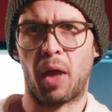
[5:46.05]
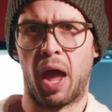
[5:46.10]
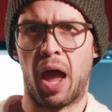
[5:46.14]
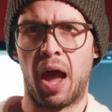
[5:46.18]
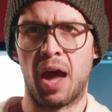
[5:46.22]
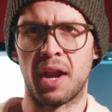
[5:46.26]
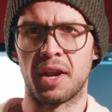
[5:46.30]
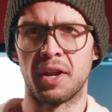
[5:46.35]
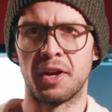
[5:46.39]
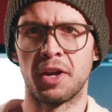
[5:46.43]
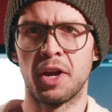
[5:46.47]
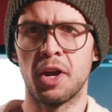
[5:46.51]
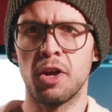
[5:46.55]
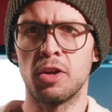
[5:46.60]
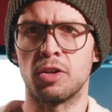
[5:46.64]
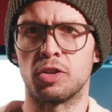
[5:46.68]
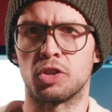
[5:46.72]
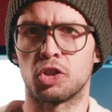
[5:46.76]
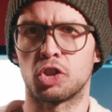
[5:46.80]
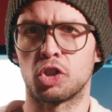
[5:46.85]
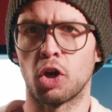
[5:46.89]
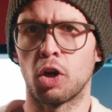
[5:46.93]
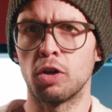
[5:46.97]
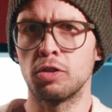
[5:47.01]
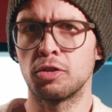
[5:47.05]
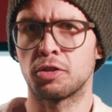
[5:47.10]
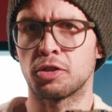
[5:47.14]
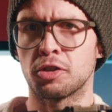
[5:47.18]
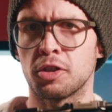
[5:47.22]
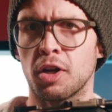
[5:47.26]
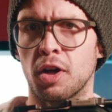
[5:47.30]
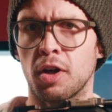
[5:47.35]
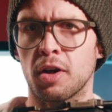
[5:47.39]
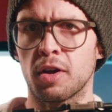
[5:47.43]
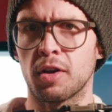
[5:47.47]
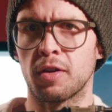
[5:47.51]
I don't know, show
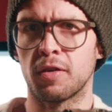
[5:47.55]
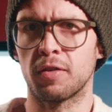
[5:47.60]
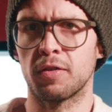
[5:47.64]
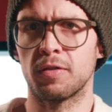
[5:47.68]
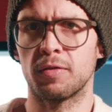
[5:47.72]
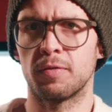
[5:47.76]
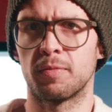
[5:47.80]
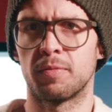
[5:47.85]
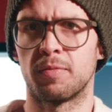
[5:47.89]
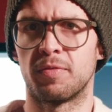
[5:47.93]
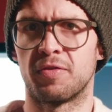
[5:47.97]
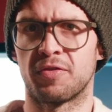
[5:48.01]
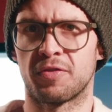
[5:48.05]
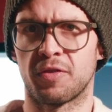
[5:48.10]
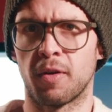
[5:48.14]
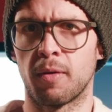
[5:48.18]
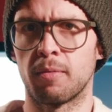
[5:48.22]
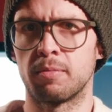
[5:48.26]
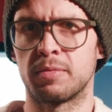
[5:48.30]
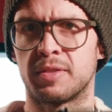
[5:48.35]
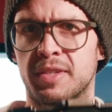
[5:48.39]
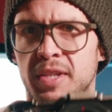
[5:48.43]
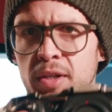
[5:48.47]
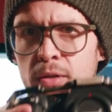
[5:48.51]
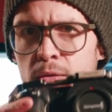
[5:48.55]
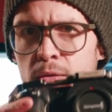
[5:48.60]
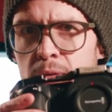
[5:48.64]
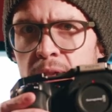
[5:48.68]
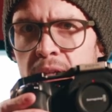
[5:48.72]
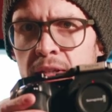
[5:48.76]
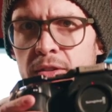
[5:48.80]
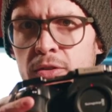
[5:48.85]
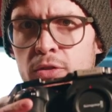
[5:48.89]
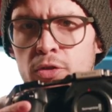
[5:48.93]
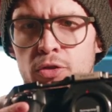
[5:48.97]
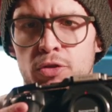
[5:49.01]
stock from
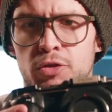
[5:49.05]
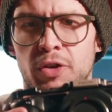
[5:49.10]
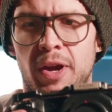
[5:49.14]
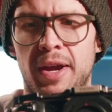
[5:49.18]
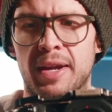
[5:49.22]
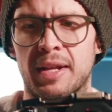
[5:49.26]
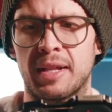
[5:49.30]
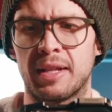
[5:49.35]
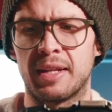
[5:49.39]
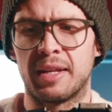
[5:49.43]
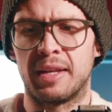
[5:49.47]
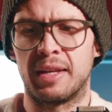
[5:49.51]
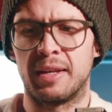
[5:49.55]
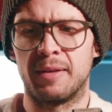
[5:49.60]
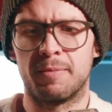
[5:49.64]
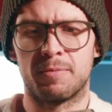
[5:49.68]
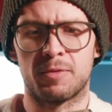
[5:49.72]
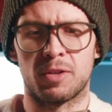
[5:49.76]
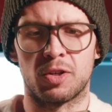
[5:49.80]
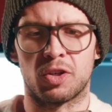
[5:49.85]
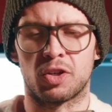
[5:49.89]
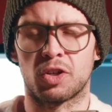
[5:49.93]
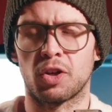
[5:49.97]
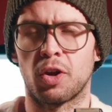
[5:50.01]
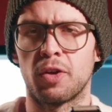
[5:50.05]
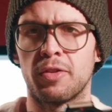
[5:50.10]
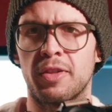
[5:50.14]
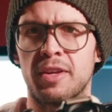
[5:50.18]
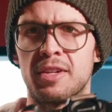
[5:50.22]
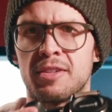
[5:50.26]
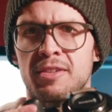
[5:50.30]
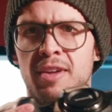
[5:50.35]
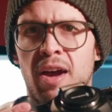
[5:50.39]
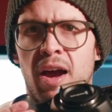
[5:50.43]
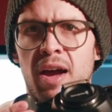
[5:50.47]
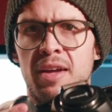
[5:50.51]
Tilta directly to show
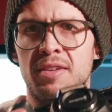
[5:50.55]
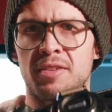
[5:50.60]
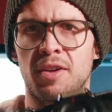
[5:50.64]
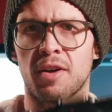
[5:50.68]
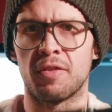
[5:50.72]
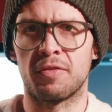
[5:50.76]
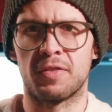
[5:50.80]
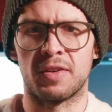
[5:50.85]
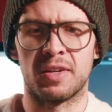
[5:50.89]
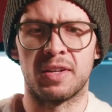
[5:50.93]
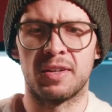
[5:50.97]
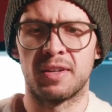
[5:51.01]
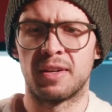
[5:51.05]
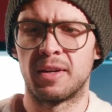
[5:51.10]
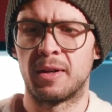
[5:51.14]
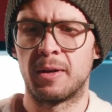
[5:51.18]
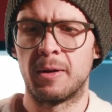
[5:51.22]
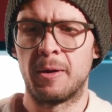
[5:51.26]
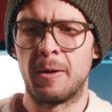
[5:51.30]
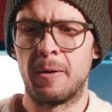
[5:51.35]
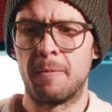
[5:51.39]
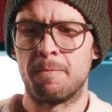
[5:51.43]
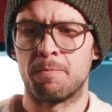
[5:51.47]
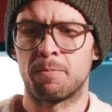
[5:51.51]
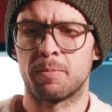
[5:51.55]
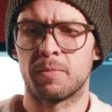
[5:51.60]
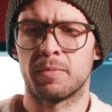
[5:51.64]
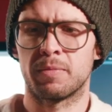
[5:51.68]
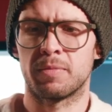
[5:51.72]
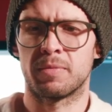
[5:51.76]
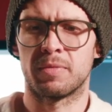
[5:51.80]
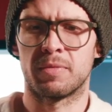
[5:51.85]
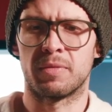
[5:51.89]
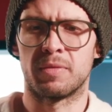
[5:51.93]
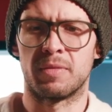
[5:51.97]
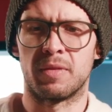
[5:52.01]
these guys off at,
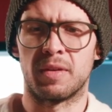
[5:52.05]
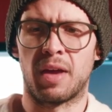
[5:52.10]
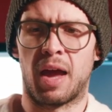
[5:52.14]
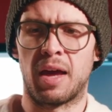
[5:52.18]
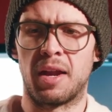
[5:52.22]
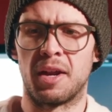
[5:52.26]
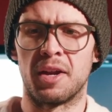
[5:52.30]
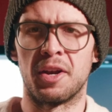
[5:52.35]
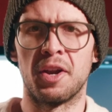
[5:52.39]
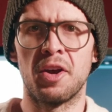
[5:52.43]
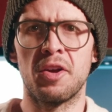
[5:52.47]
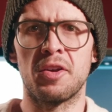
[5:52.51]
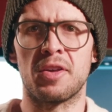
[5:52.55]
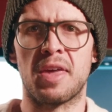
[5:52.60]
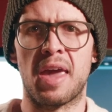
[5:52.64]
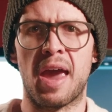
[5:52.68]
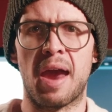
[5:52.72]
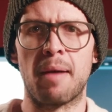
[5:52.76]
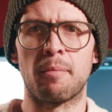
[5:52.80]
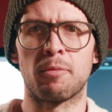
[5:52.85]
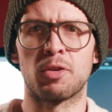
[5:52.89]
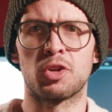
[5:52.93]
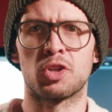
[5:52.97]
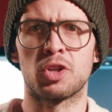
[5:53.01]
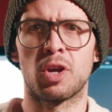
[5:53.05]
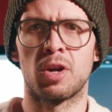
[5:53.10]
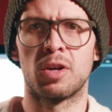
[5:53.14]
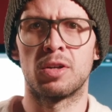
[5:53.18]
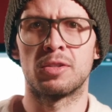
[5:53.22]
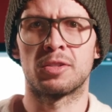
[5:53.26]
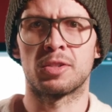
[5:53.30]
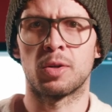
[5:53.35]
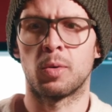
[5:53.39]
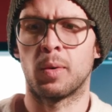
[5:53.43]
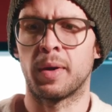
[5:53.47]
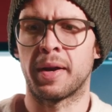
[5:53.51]
I don't know, camera
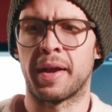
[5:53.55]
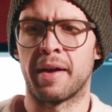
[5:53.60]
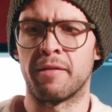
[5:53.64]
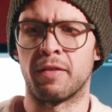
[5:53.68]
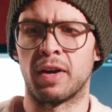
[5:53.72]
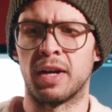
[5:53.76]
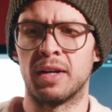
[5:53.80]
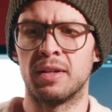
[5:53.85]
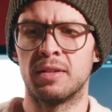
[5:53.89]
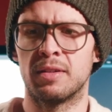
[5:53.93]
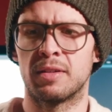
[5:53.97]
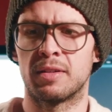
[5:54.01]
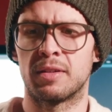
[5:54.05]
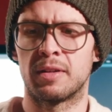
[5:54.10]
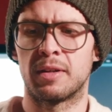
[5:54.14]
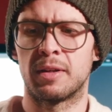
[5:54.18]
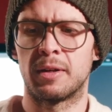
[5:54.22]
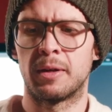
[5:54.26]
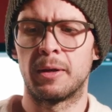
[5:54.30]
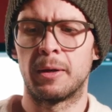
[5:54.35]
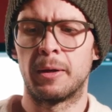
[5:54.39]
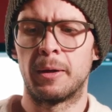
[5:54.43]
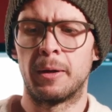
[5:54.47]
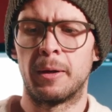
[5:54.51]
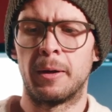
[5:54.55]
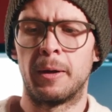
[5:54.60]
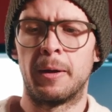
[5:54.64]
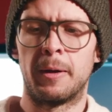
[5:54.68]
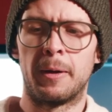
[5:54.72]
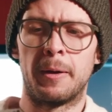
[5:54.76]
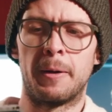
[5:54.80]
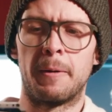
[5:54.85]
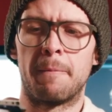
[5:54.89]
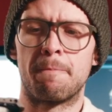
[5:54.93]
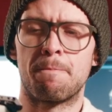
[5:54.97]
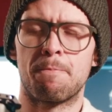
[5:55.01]
shows or whatever.
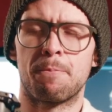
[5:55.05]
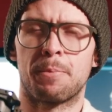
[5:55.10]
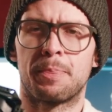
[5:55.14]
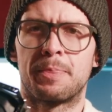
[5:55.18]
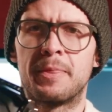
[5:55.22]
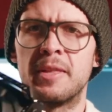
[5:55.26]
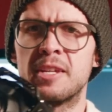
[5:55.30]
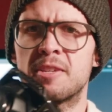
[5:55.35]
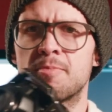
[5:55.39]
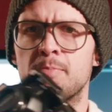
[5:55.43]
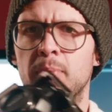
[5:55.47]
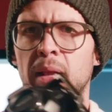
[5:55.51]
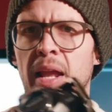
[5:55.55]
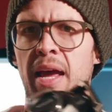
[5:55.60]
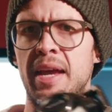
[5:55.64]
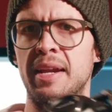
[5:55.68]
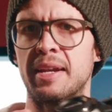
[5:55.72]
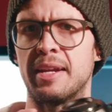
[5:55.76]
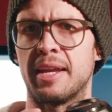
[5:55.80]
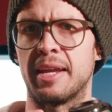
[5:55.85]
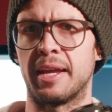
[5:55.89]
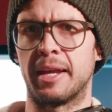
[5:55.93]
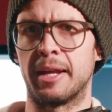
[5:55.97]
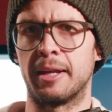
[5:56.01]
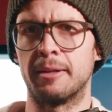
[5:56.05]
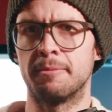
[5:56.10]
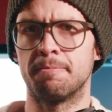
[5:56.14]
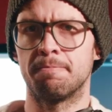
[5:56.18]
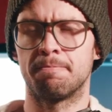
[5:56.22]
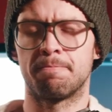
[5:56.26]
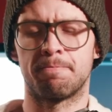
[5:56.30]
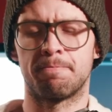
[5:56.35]
This plate here